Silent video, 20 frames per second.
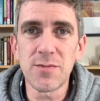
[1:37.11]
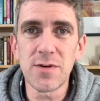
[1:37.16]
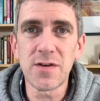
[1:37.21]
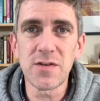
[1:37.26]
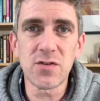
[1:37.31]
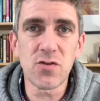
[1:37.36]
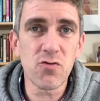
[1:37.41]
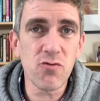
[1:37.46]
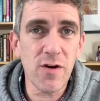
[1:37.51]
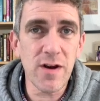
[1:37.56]

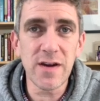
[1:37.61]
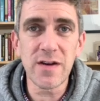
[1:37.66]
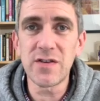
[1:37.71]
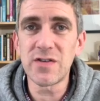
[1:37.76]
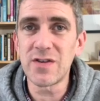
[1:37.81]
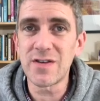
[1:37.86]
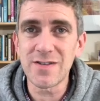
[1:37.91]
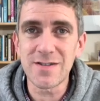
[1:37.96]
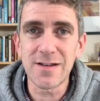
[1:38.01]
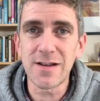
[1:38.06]
His grace,
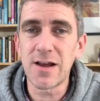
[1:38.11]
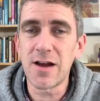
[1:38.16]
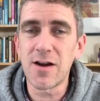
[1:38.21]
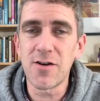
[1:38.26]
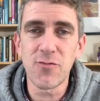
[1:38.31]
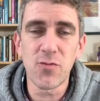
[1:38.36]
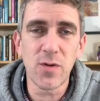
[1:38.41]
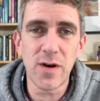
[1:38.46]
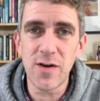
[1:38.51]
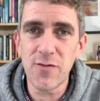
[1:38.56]
his
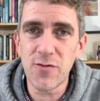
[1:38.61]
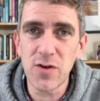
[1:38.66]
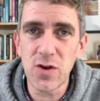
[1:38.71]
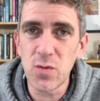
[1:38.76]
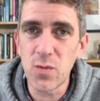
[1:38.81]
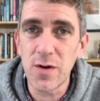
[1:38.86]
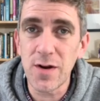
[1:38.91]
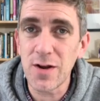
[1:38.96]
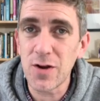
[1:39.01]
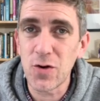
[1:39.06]
love, whatever you
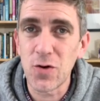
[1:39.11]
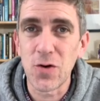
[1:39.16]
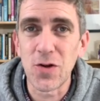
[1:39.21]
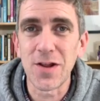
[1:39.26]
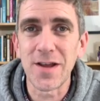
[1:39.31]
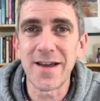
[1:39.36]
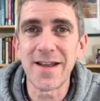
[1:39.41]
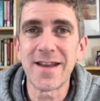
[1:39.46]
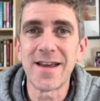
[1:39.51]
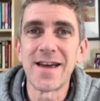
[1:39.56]
want to call
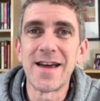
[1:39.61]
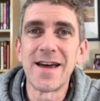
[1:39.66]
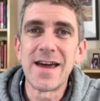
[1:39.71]
it.